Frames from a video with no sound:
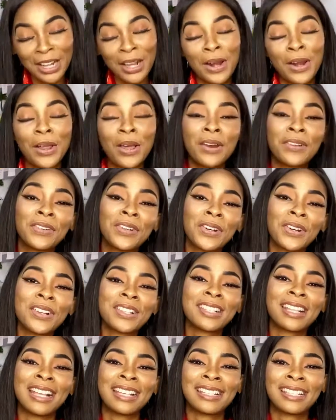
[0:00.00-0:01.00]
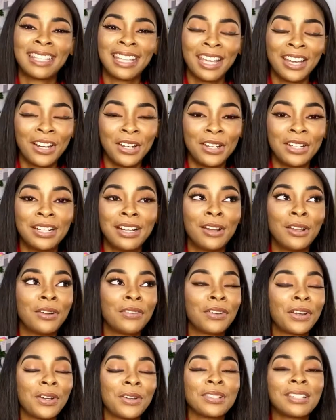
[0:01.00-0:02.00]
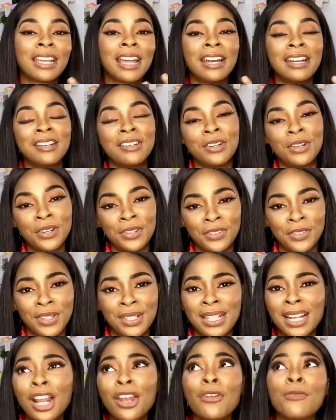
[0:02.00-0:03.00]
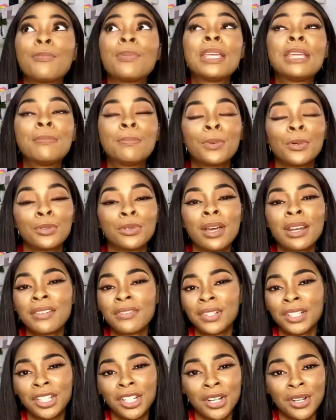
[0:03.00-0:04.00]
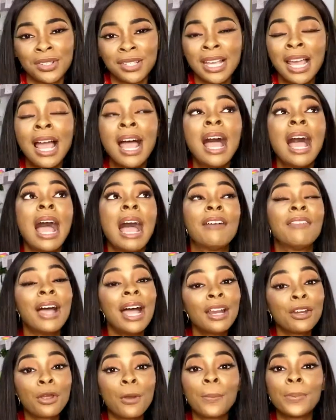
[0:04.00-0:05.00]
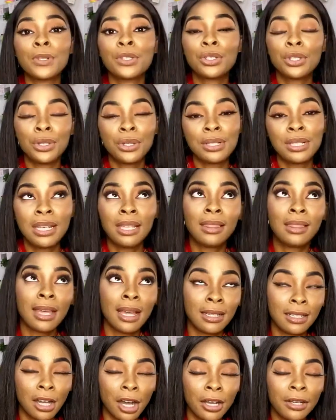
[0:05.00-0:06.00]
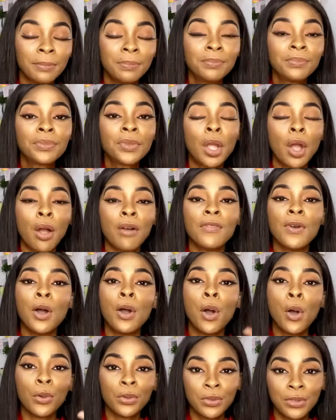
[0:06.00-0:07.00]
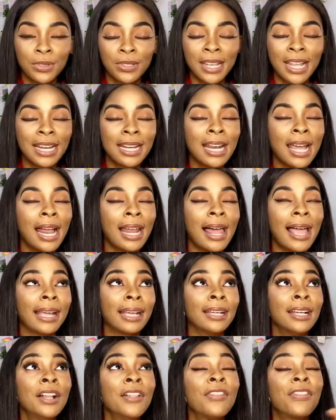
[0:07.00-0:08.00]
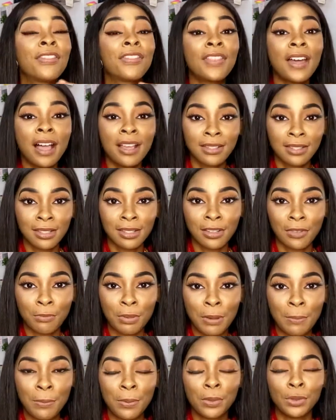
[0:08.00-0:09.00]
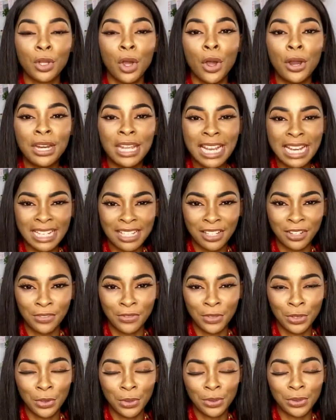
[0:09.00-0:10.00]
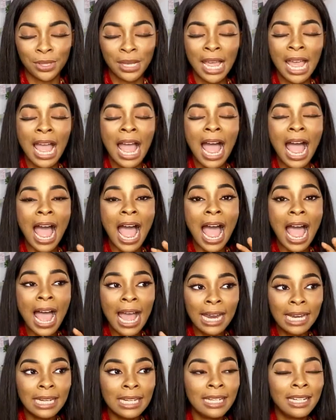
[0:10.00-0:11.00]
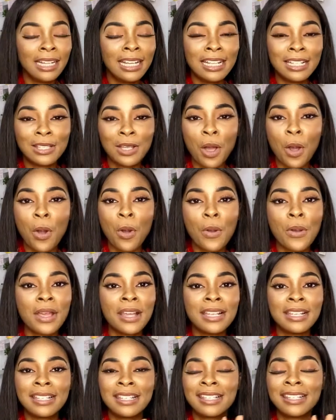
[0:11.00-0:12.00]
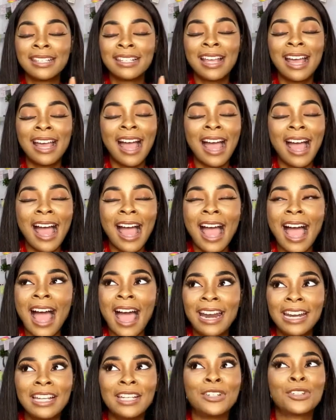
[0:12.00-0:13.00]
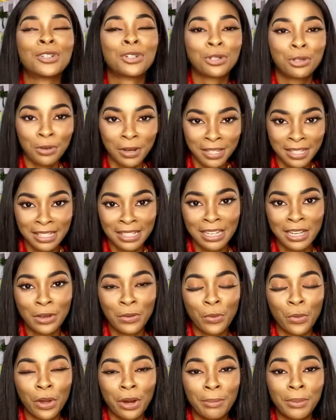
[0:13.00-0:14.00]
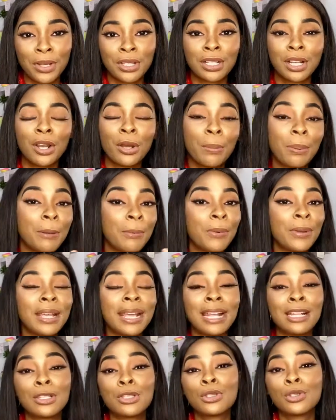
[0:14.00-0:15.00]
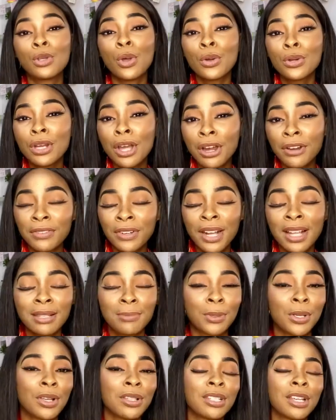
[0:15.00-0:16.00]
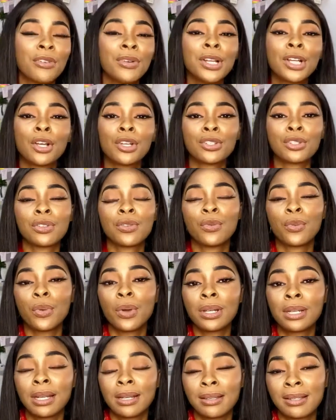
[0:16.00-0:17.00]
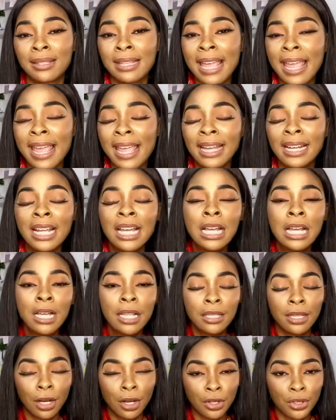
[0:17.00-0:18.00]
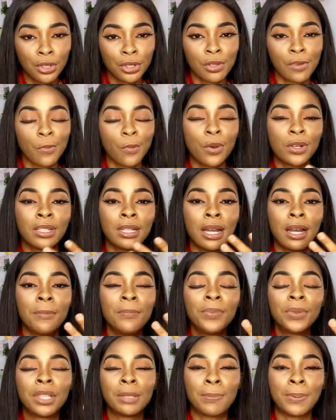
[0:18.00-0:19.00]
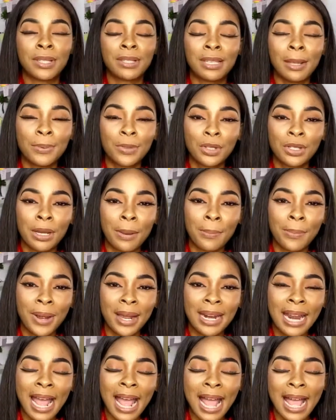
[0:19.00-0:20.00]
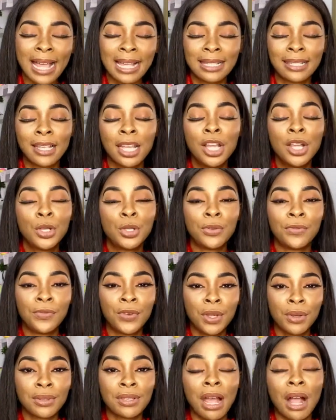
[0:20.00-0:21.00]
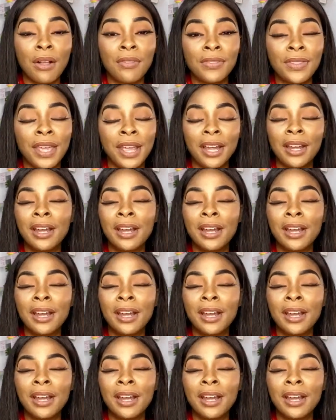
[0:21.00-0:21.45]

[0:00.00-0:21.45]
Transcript: A lot of girls are scared. A lot of girls get nervous. A lot of people, not even girls. I've had the opportunity, thank God, of hosting like thousands of people on interviews, and it's always an interesting one because a lot of people get so nervous because they're really conscious of what they're saying. They're conscious of what the perception their brand has to viewers out there.